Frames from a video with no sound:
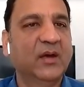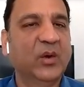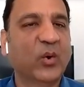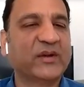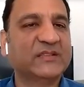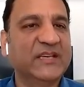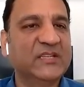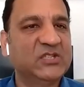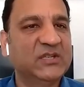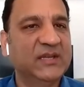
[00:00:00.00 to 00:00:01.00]

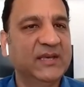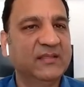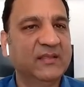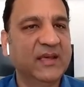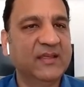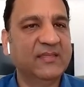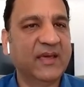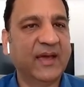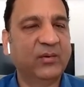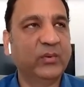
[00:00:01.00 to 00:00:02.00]
organization in
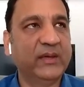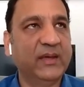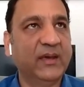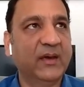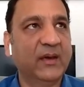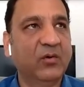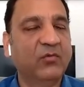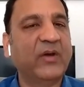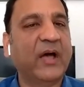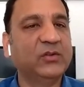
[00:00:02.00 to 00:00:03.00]
that we
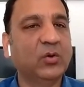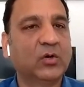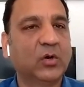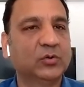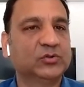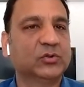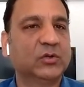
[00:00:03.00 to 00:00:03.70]
value our culture.